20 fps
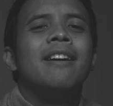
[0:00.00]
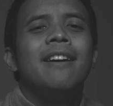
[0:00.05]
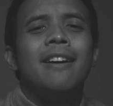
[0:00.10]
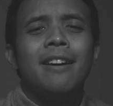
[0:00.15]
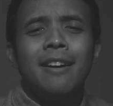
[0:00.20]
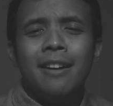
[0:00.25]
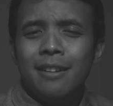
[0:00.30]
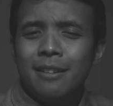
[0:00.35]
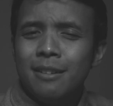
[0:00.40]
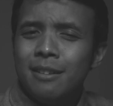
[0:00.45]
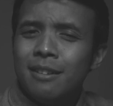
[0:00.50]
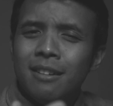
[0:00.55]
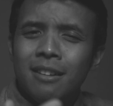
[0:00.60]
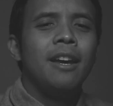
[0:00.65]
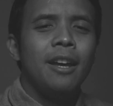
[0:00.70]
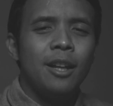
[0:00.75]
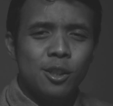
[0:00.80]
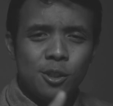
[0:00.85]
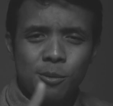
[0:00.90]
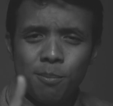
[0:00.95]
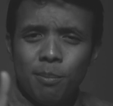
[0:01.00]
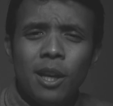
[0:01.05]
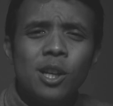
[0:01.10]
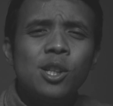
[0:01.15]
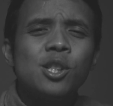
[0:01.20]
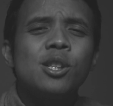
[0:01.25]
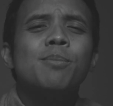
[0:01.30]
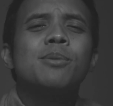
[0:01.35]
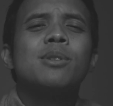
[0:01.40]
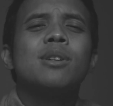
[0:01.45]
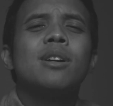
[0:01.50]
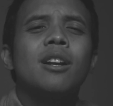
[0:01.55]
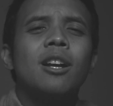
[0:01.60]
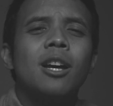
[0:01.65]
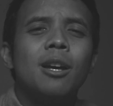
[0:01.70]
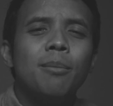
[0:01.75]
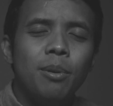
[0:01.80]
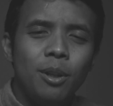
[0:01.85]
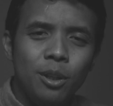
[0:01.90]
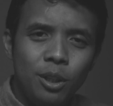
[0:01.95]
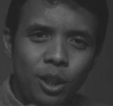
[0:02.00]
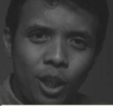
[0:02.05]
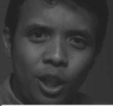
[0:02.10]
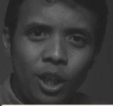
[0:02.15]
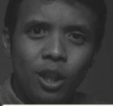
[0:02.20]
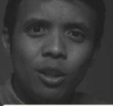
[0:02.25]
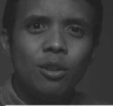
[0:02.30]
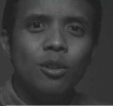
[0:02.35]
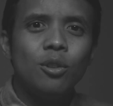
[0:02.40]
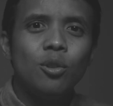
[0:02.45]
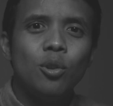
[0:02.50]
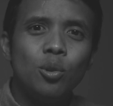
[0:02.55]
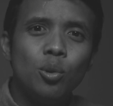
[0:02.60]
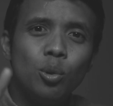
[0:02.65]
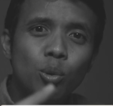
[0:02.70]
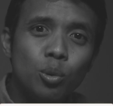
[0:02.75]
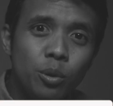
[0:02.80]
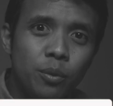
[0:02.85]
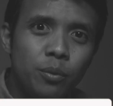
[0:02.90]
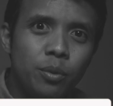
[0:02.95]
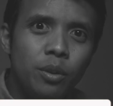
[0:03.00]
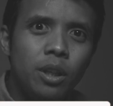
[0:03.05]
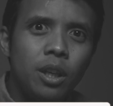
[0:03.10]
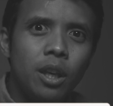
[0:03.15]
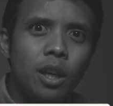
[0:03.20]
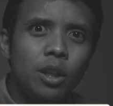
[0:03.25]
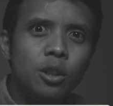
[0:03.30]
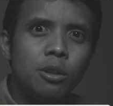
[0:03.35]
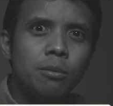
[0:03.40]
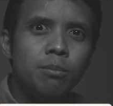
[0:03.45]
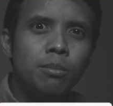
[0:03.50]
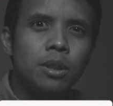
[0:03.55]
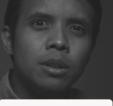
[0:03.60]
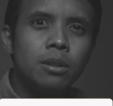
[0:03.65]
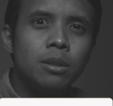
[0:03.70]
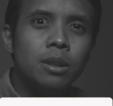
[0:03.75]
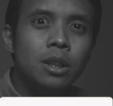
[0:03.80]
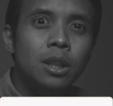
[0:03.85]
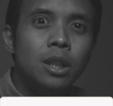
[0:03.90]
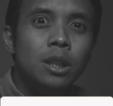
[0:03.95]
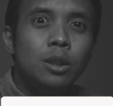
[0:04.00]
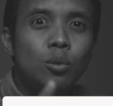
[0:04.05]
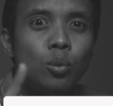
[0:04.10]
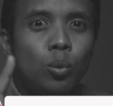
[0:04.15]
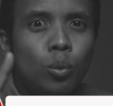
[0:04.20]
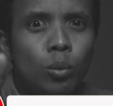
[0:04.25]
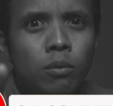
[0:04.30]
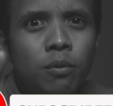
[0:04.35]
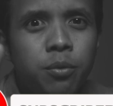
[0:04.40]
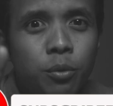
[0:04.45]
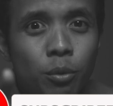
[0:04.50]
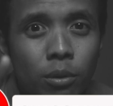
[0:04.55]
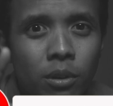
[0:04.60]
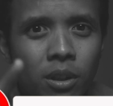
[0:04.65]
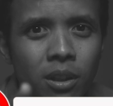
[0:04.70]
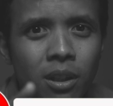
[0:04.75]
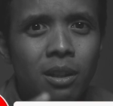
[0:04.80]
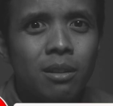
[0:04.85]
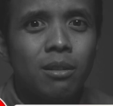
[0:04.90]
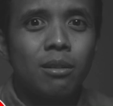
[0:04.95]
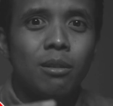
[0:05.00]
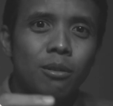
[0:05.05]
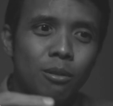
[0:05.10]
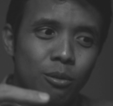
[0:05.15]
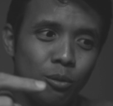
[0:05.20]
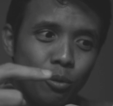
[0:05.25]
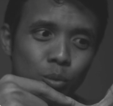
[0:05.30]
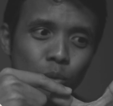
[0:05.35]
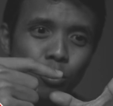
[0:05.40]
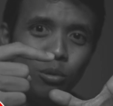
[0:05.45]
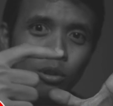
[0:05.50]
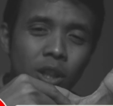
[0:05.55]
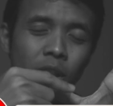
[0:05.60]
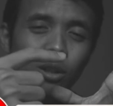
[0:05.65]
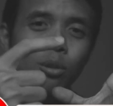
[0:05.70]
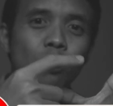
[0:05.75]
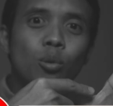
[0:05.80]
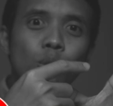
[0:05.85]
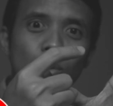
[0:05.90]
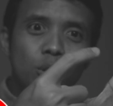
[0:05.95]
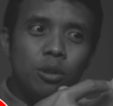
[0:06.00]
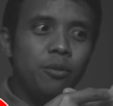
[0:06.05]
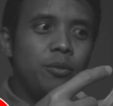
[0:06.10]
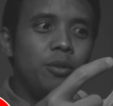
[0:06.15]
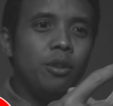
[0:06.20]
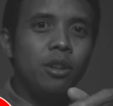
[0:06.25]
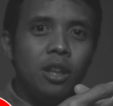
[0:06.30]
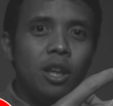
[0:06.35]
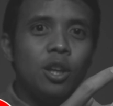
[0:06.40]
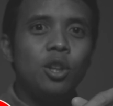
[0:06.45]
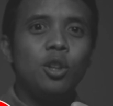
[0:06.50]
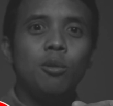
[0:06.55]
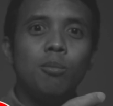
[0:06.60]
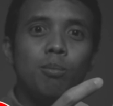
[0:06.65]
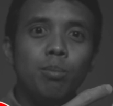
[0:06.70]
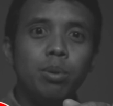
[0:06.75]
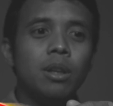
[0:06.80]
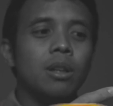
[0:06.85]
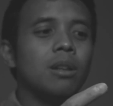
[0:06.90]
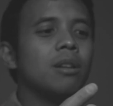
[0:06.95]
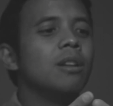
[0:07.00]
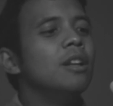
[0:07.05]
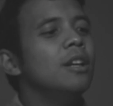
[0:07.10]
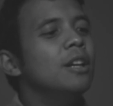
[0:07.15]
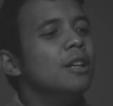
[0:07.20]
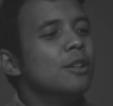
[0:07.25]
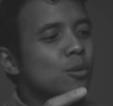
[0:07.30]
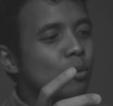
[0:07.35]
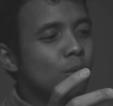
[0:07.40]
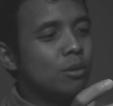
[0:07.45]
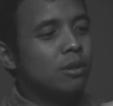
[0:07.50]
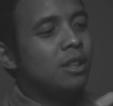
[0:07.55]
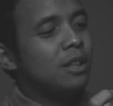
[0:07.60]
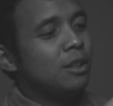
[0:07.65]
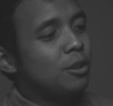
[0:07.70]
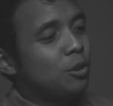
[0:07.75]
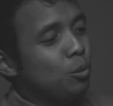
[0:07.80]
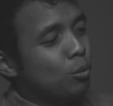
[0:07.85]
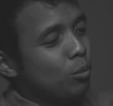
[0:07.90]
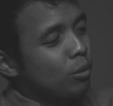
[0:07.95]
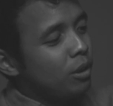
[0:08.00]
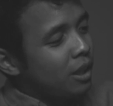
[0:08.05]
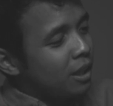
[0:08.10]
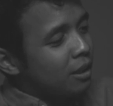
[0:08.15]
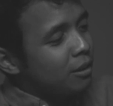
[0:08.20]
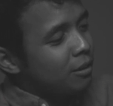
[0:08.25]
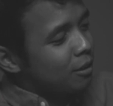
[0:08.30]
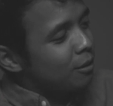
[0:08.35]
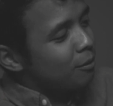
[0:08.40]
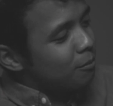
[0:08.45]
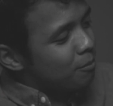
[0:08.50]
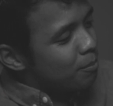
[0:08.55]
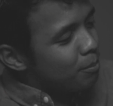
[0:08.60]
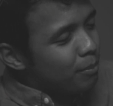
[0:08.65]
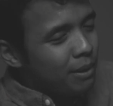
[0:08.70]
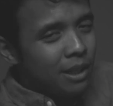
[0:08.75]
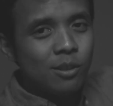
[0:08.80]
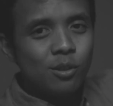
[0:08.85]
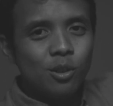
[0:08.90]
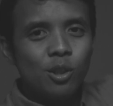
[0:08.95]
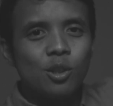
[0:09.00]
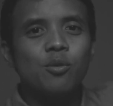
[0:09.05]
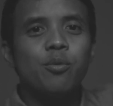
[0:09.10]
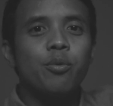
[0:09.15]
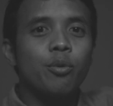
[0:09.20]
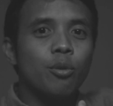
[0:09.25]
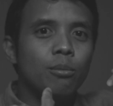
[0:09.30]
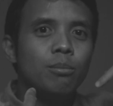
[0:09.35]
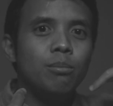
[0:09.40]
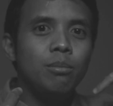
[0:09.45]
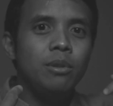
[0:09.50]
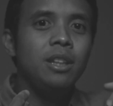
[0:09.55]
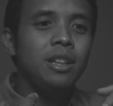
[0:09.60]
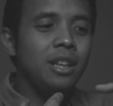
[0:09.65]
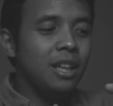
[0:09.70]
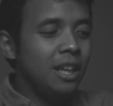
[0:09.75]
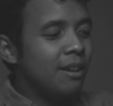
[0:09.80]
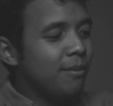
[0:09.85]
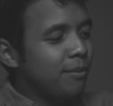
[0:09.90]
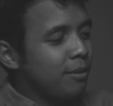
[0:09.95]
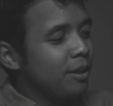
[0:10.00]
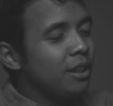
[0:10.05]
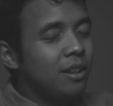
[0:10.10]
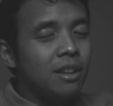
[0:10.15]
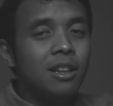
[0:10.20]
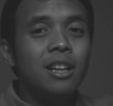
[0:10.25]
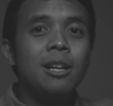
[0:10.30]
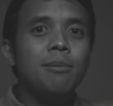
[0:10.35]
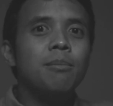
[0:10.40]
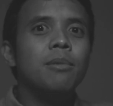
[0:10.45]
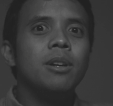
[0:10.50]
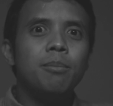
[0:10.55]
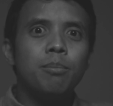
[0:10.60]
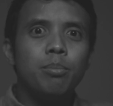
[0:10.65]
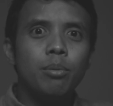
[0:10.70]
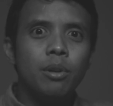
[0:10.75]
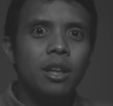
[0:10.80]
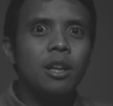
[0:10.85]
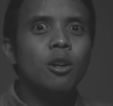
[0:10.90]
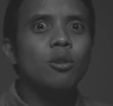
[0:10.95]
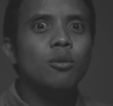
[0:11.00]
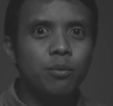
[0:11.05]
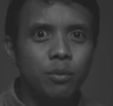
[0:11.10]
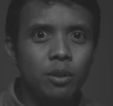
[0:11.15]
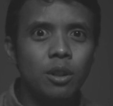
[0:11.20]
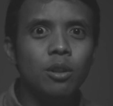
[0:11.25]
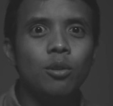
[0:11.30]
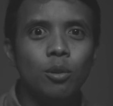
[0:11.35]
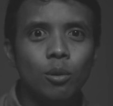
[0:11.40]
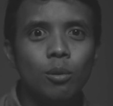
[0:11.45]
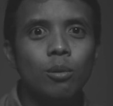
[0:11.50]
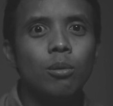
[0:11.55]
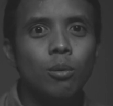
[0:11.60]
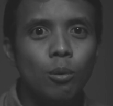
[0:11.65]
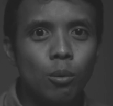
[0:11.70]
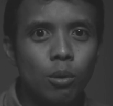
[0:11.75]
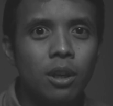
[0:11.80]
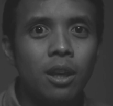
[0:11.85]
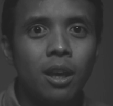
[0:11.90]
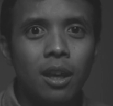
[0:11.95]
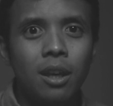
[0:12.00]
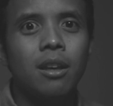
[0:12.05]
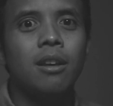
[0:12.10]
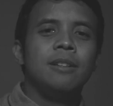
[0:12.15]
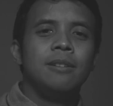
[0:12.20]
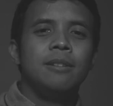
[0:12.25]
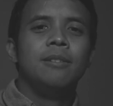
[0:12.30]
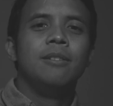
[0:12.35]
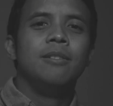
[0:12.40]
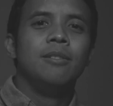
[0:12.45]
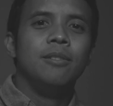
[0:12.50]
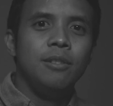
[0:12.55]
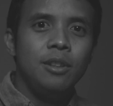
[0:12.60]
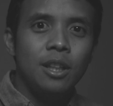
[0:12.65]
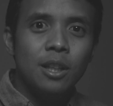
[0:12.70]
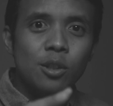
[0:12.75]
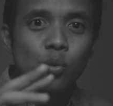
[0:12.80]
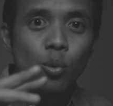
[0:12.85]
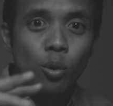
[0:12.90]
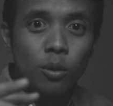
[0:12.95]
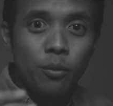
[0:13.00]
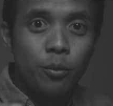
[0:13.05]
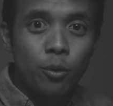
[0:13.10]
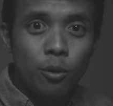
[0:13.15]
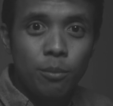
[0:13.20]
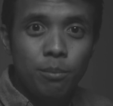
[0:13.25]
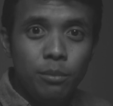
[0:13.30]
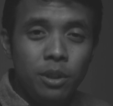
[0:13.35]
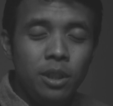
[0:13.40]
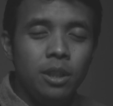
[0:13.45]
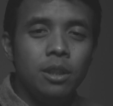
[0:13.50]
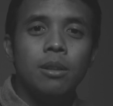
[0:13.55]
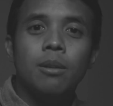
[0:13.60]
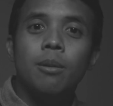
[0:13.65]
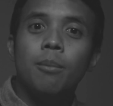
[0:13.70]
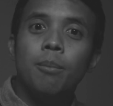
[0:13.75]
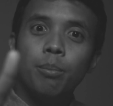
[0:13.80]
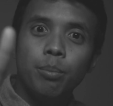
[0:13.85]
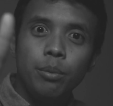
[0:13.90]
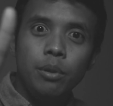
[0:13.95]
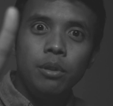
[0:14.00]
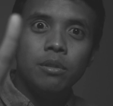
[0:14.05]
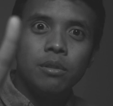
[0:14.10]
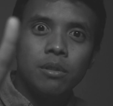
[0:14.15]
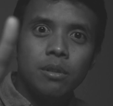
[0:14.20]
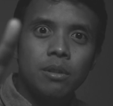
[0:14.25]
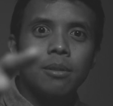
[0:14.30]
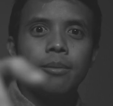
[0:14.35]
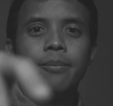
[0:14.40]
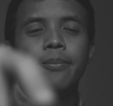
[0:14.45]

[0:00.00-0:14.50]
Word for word: And, and smash subscribe and hit the notification bell. Don't forget to hit notification bell so that you get message from me every time I bring out video, okay? That's all from me. Peace.